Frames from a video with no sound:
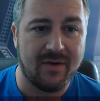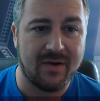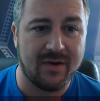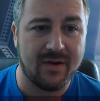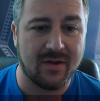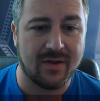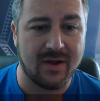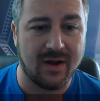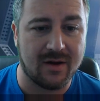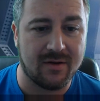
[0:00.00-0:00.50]
to
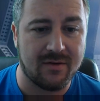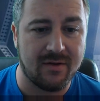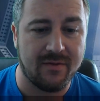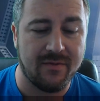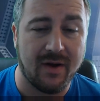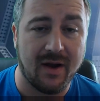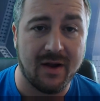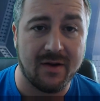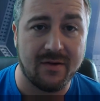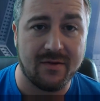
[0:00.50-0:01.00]

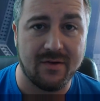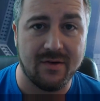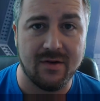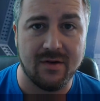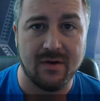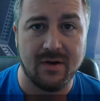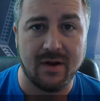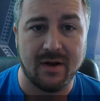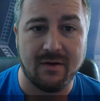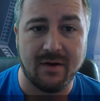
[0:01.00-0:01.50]
sacrifice
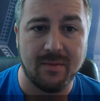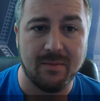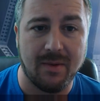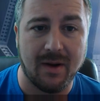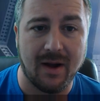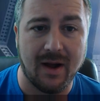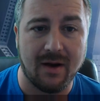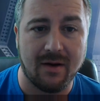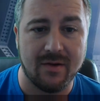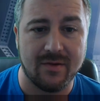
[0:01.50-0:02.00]
your elite
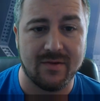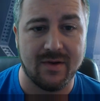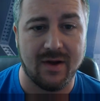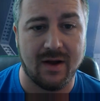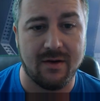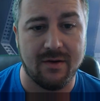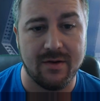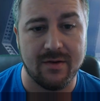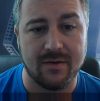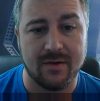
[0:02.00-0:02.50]
pilot
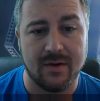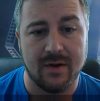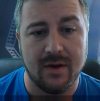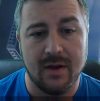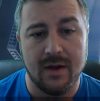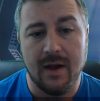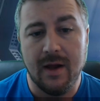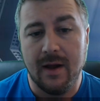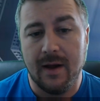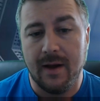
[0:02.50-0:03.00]
talent,
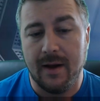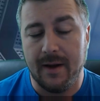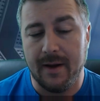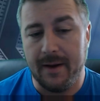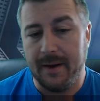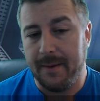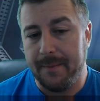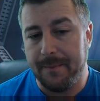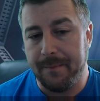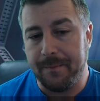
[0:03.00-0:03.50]
and